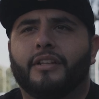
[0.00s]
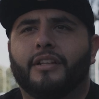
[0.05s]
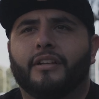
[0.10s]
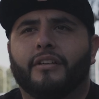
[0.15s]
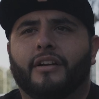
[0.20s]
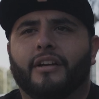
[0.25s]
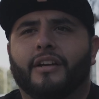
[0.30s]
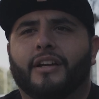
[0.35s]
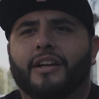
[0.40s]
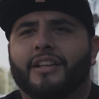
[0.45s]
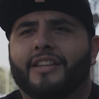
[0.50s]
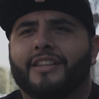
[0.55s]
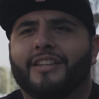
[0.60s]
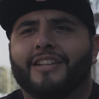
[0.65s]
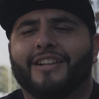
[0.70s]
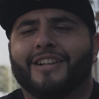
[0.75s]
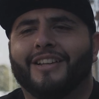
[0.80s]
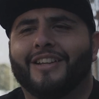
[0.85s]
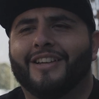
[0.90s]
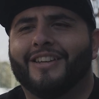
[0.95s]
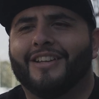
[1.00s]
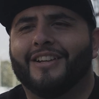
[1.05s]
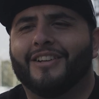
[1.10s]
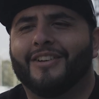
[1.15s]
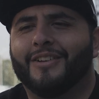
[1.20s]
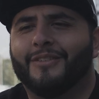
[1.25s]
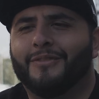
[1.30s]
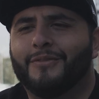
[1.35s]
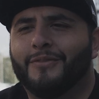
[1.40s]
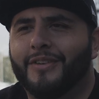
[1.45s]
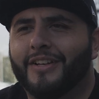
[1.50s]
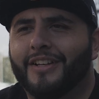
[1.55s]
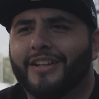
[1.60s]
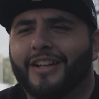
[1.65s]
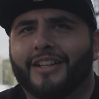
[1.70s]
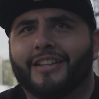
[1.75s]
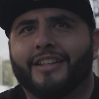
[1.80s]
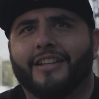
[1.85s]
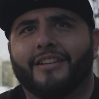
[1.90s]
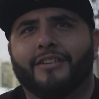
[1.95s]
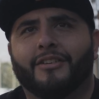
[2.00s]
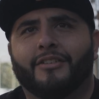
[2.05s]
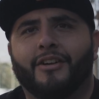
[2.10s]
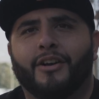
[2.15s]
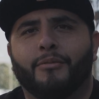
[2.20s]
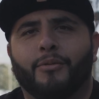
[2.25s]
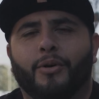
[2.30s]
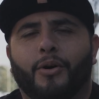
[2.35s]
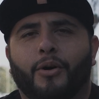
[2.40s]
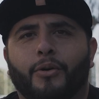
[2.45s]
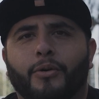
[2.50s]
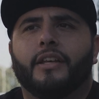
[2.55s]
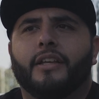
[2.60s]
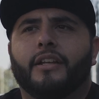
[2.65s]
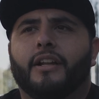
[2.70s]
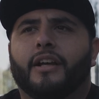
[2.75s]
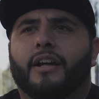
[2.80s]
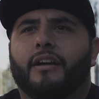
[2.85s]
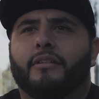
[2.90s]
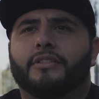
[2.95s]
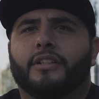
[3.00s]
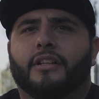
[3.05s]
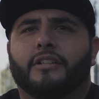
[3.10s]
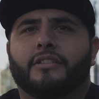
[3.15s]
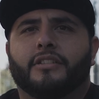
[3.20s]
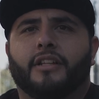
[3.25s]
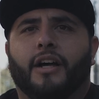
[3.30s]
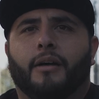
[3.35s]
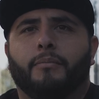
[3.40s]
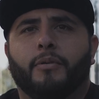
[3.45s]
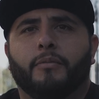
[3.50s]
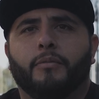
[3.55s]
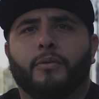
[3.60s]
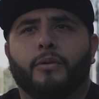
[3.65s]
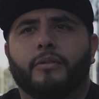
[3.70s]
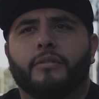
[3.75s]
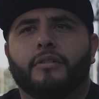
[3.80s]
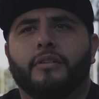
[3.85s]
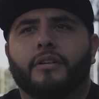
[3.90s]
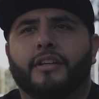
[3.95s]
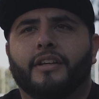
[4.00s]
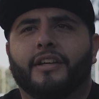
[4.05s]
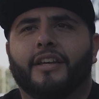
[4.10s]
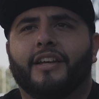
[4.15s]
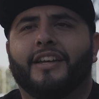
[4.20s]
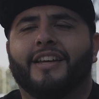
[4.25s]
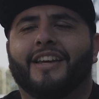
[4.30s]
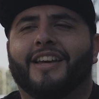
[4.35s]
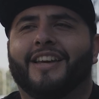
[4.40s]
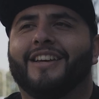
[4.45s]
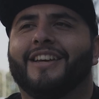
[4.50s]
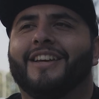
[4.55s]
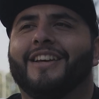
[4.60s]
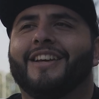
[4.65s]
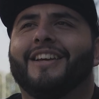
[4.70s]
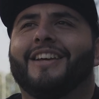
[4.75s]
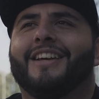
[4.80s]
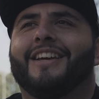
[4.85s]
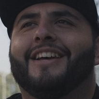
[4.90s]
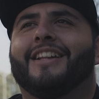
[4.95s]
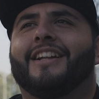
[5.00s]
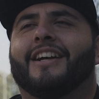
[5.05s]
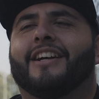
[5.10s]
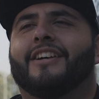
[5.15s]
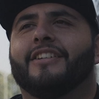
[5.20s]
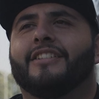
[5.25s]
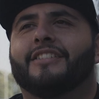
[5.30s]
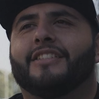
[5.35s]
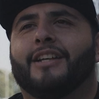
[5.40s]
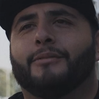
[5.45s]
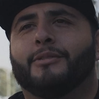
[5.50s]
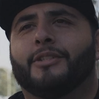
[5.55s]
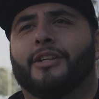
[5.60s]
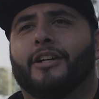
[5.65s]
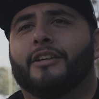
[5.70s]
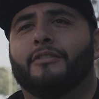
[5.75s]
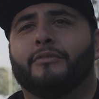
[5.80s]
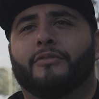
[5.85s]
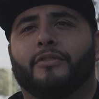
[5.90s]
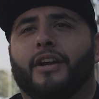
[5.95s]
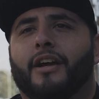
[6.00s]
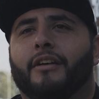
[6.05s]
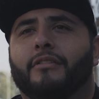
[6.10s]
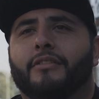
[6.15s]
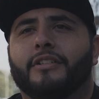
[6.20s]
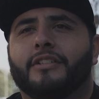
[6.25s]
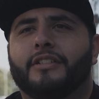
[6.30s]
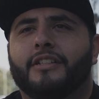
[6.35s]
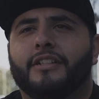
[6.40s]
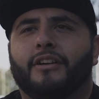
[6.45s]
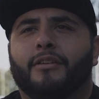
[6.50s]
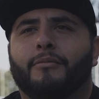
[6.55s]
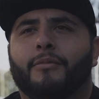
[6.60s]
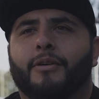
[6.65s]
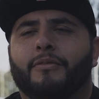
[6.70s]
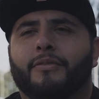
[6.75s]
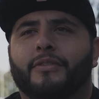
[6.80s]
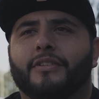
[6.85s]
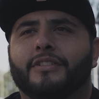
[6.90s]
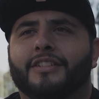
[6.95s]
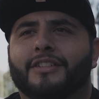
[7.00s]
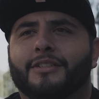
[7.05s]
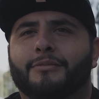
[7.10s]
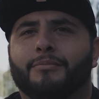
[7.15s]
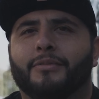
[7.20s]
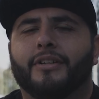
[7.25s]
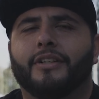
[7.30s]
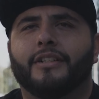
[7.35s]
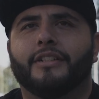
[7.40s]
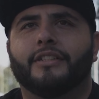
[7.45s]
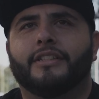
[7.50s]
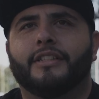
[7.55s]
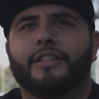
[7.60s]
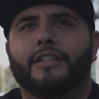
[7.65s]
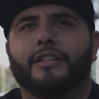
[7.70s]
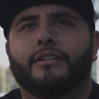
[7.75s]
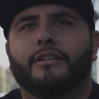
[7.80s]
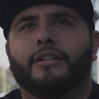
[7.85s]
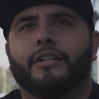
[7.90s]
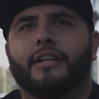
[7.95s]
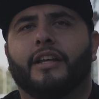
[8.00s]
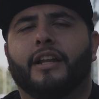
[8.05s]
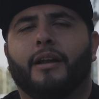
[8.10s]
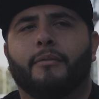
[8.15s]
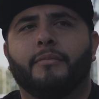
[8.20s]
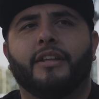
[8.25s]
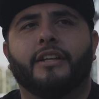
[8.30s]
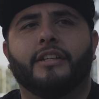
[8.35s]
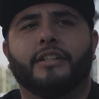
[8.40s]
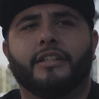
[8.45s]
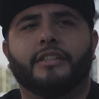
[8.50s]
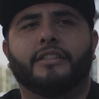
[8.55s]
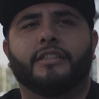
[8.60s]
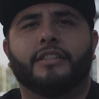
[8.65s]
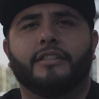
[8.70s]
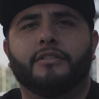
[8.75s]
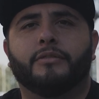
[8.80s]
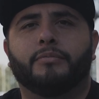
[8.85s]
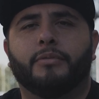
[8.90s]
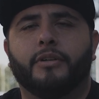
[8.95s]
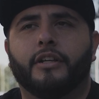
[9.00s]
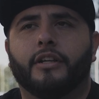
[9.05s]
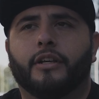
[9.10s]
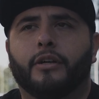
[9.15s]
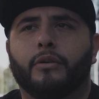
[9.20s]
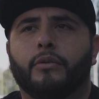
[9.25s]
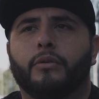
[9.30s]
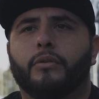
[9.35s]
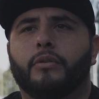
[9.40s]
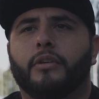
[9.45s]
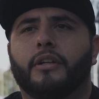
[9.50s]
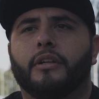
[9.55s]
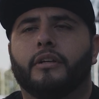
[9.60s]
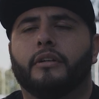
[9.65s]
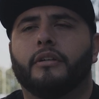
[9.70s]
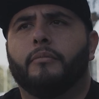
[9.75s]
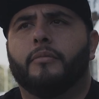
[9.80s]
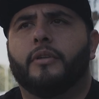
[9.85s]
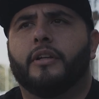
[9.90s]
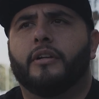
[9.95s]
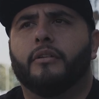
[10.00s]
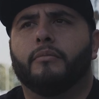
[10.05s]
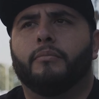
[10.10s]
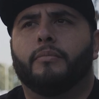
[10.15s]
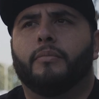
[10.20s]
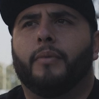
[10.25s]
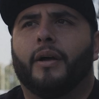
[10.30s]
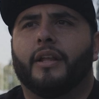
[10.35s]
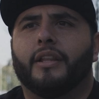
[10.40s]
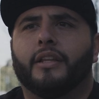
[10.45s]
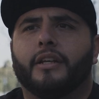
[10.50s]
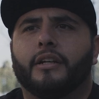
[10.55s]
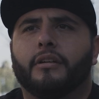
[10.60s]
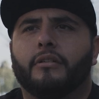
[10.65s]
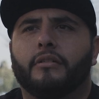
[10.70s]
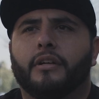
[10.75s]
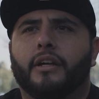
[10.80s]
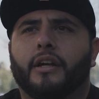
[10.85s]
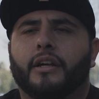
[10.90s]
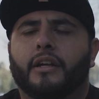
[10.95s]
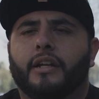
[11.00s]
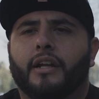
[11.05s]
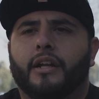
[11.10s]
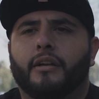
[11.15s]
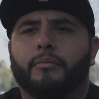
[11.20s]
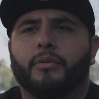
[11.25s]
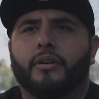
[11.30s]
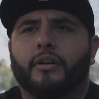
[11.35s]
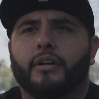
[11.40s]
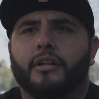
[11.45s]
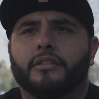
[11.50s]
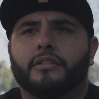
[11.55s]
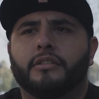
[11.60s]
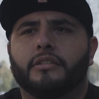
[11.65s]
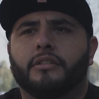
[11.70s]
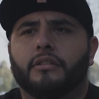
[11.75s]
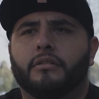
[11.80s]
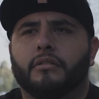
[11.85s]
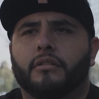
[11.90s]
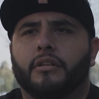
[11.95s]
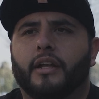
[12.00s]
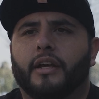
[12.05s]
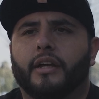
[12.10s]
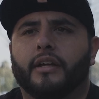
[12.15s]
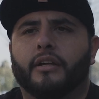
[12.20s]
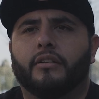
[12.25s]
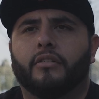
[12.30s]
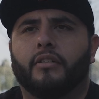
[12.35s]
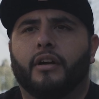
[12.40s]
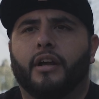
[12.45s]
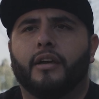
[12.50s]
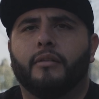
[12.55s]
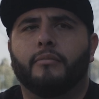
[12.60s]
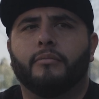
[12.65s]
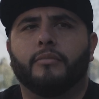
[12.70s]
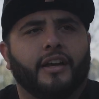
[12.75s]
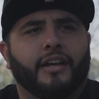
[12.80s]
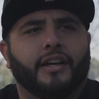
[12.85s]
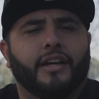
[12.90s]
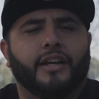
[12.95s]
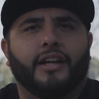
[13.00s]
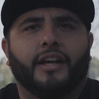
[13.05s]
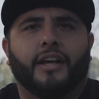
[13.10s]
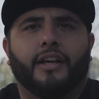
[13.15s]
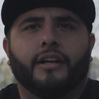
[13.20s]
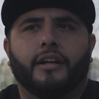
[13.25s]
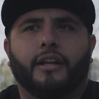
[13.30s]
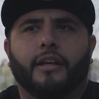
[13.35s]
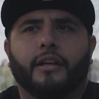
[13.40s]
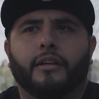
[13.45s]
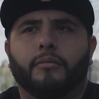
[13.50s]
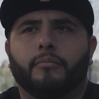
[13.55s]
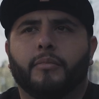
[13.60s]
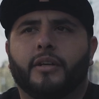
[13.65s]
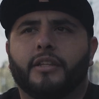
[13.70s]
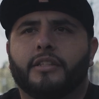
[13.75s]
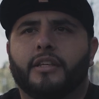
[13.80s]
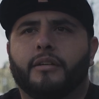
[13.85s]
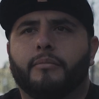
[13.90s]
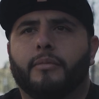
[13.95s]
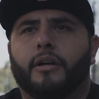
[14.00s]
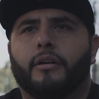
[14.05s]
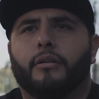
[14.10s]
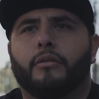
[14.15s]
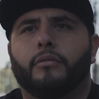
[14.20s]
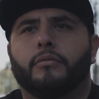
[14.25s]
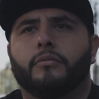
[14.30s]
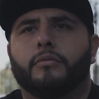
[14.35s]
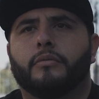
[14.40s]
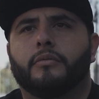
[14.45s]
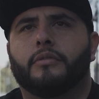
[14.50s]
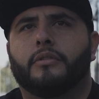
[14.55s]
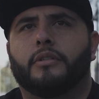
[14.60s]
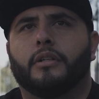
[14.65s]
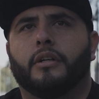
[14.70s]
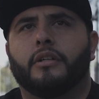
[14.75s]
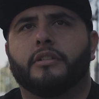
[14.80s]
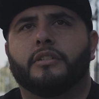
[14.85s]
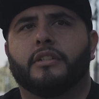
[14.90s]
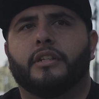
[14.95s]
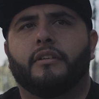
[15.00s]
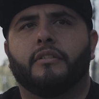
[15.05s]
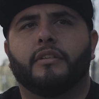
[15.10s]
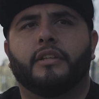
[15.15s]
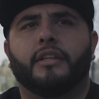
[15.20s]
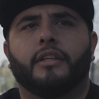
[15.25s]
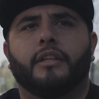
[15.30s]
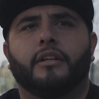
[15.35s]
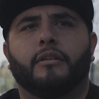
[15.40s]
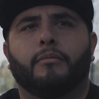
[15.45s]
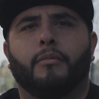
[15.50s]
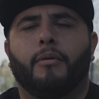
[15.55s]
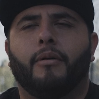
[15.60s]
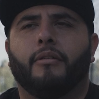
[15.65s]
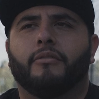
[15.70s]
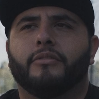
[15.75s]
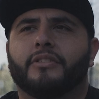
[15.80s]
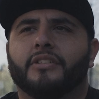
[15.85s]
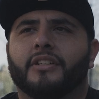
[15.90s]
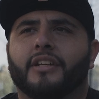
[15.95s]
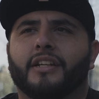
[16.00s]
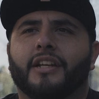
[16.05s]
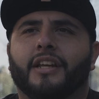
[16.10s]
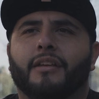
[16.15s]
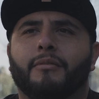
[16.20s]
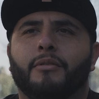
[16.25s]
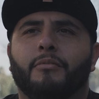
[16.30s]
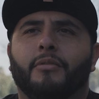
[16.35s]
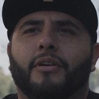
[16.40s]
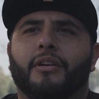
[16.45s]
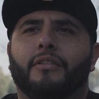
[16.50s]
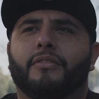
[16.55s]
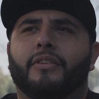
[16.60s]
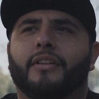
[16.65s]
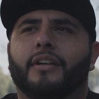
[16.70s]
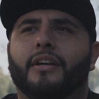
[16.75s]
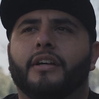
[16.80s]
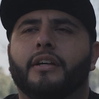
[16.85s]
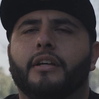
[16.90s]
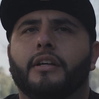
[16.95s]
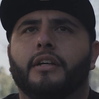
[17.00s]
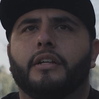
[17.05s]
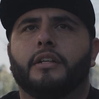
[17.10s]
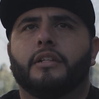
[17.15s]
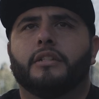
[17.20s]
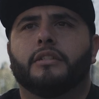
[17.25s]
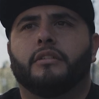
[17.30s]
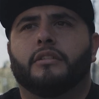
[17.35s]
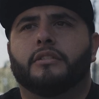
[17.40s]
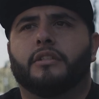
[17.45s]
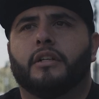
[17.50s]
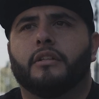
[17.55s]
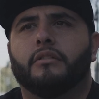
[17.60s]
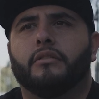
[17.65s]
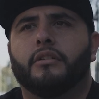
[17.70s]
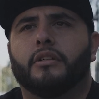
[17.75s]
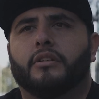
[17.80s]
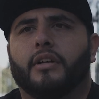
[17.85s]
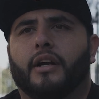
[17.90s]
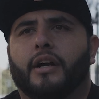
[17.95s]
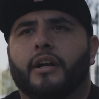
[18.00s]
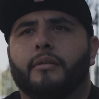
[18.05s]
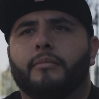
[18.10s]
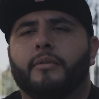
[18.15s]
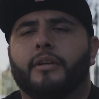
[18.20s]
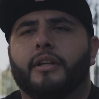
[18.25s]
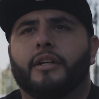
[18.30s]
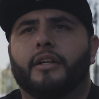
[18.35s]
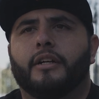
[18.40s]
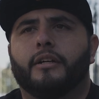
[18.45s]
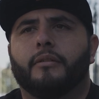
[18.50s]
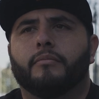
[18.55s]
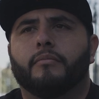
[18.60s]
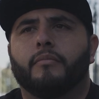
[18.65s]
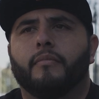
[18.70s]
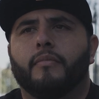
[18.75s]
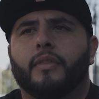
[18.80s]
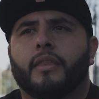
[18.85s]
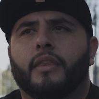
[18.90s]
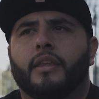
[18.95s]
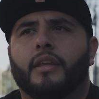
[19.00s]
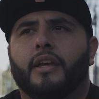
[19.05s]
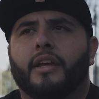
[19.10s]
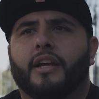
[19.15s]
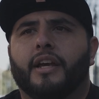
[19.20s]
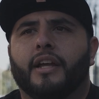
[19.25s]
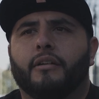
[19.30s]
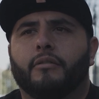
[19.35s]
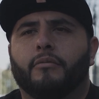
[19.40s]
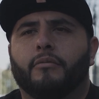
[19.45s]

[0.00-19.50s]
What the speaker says: I got to feeling like the Incredible Hulk, and like I was unstoppable. And I couldn't stop talking for hours, on my first experience, and it seems pretty cool, Little by little, I kind of progressed into doing like crime. I kind of had to maintain my own drugs and everything, my mom wasn't gonna give me money for that. So I started doing crime, and it kind of